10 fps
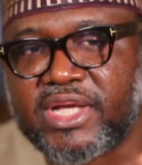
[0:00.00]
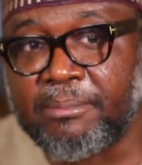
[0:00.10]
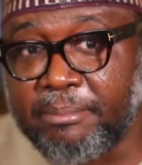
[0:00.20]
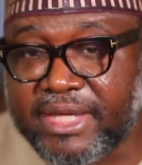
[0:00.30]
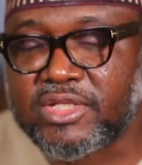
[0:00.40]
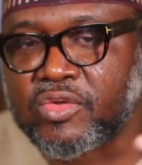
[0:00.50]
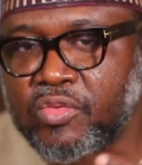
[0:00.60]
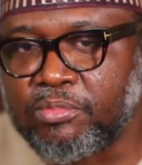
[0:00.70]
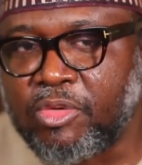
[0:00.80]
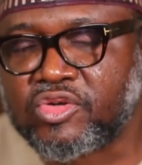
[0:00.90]
We can make the
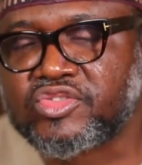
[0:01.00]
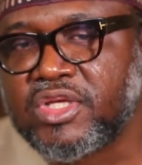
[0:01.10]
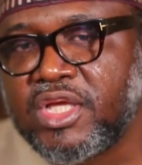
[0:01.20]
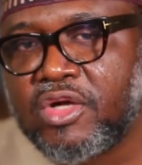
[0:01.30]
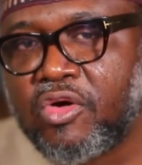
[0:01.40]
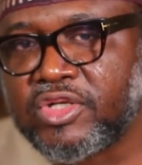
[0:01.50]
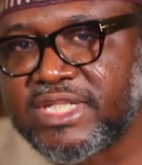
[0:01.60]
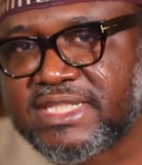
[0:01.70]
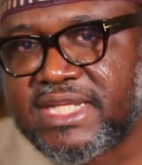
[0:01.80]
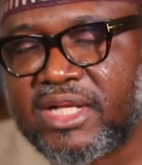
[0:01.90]
mosque
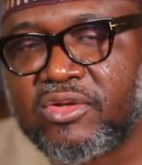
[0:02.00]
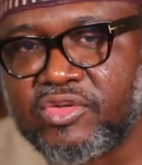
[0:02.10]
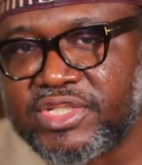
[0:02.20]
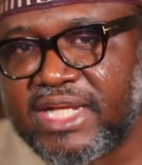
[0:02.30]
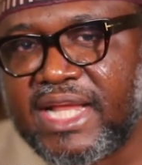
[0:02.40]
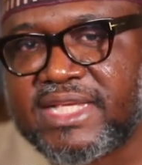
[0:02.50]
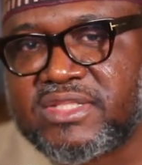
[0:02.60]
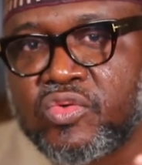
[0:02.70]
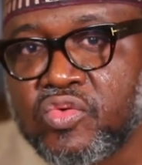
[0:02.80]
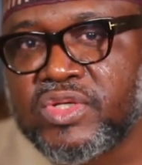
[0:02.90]
understand or
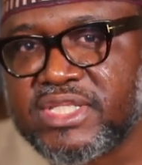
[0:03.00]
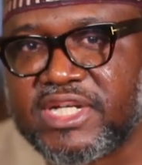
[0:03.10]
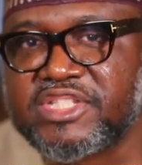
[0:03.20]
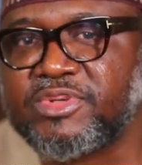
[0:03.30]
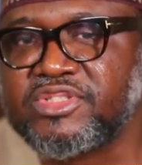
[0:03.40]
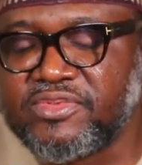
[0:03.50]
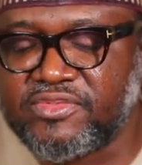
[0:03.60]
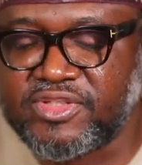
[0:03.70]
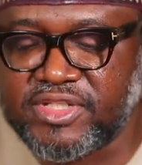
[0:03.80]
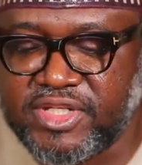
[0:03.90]
realize who is
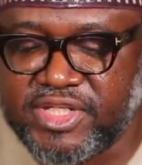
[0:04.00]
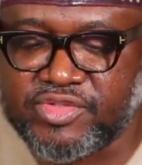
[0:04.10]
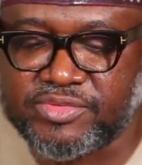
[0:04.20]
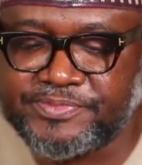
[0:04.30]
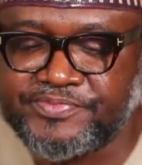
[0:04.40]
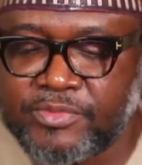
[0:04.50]
responsible for the donation.